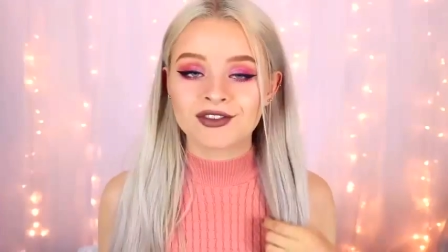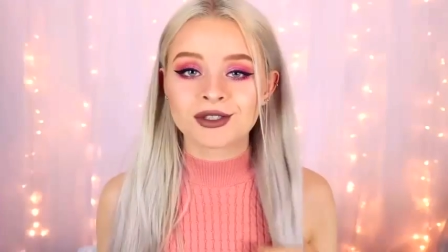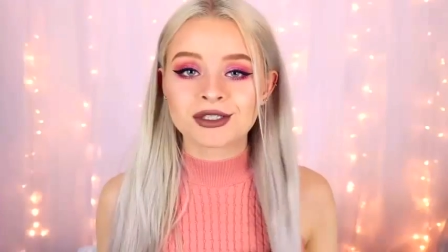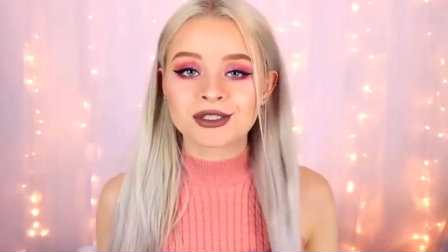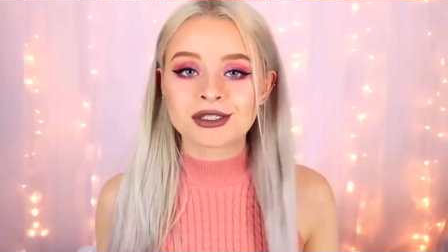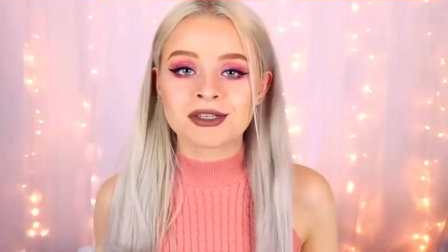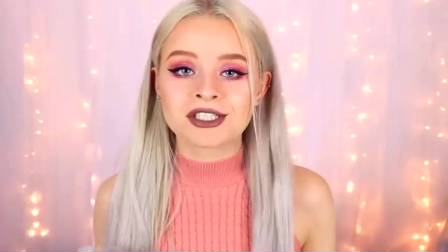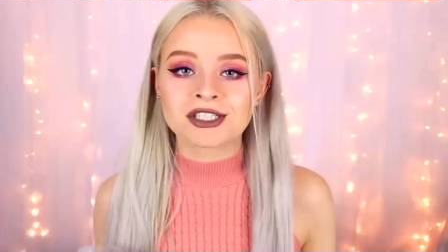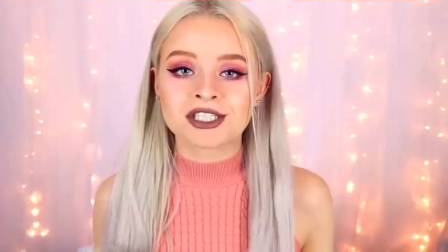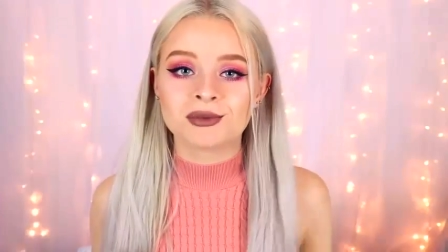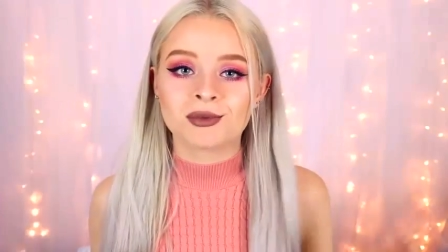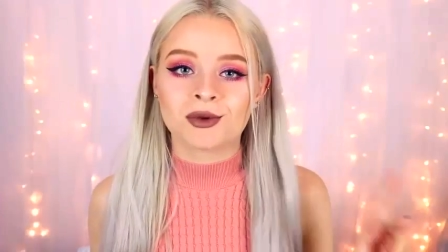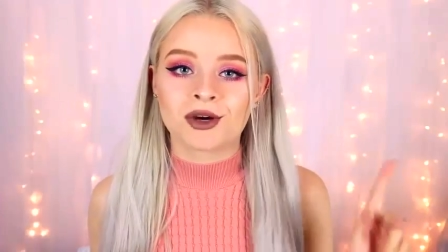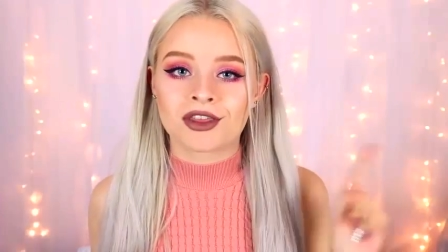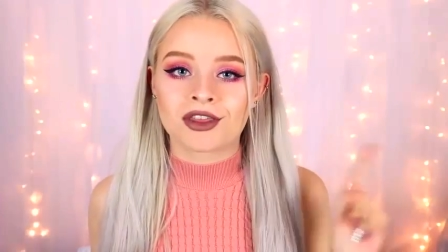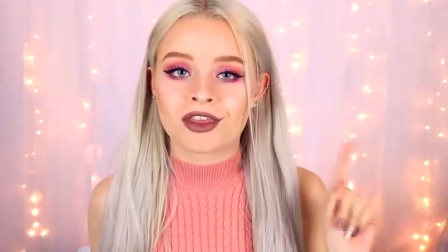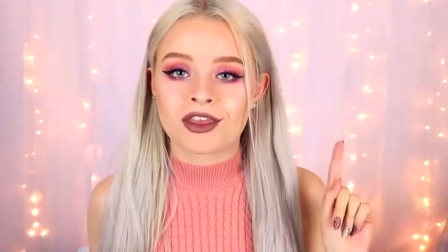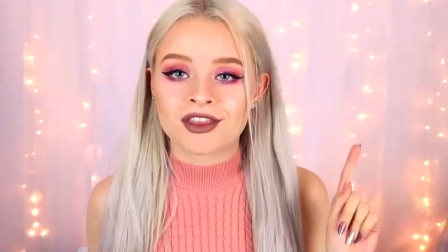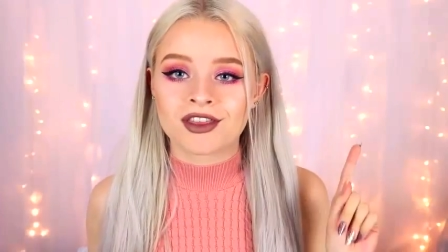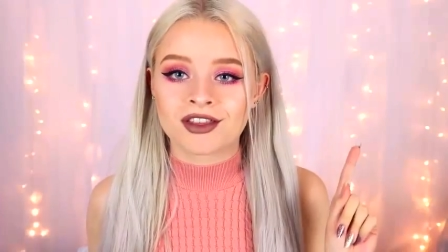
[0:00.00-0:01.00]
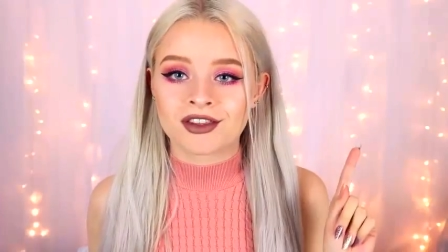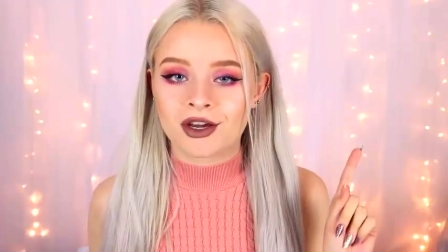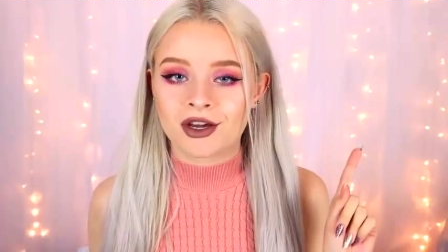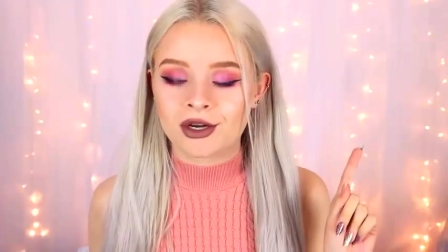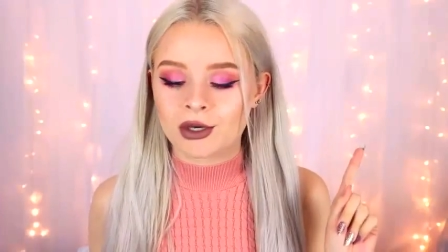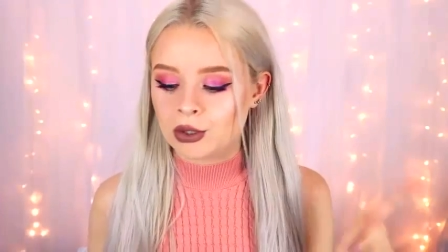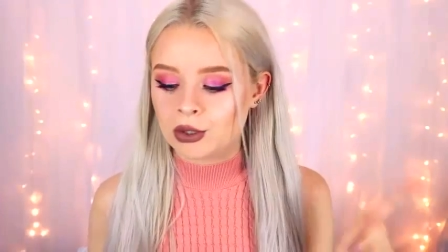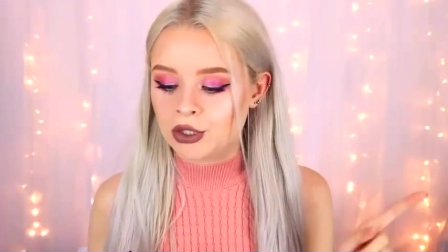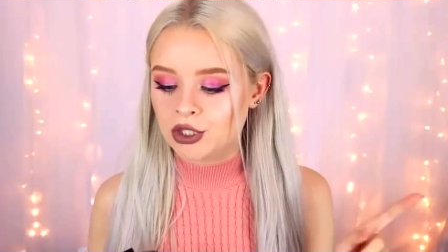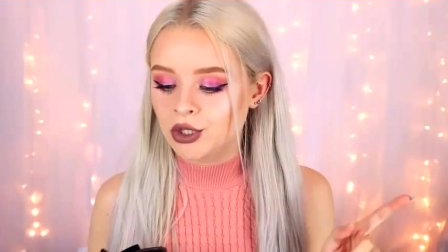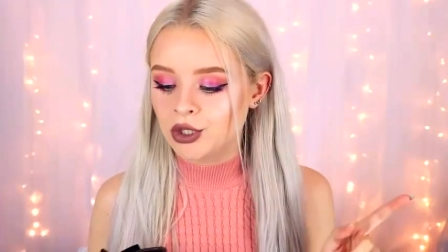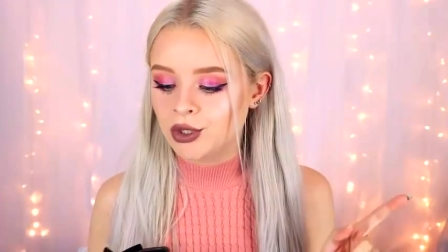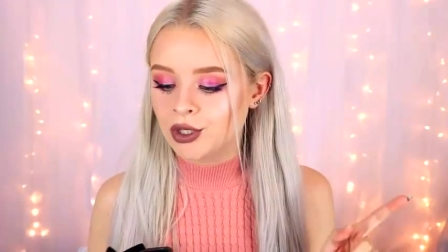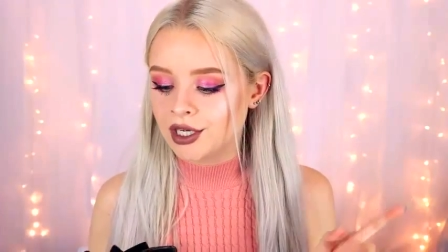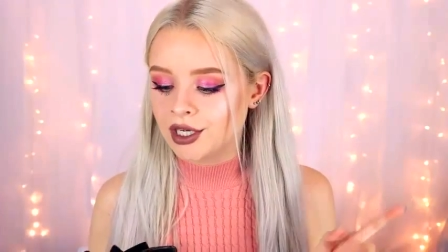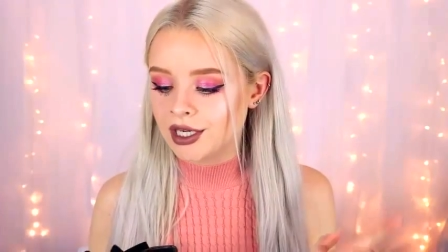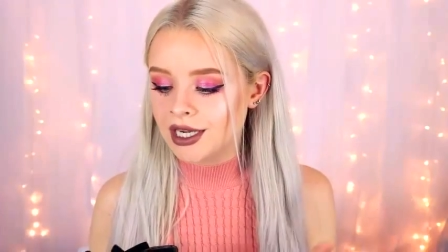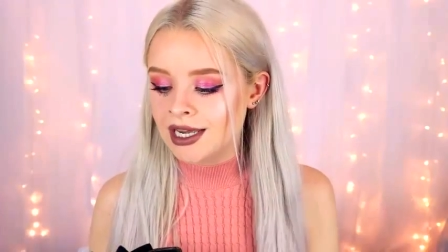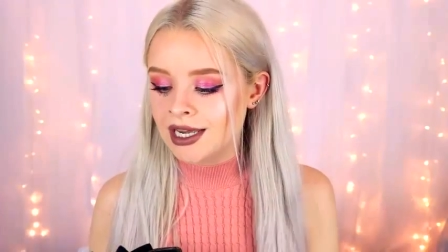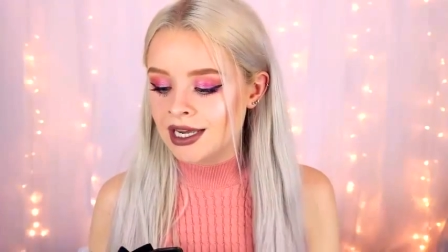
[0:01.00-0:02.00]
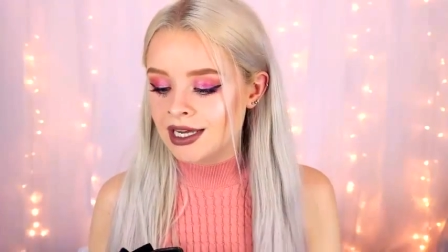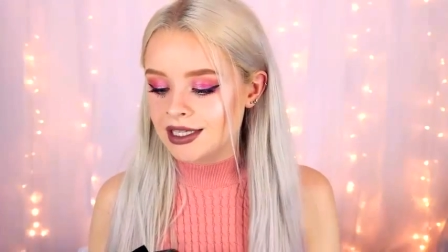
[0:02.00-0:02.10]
forgot to mention one other thing that I got a new look.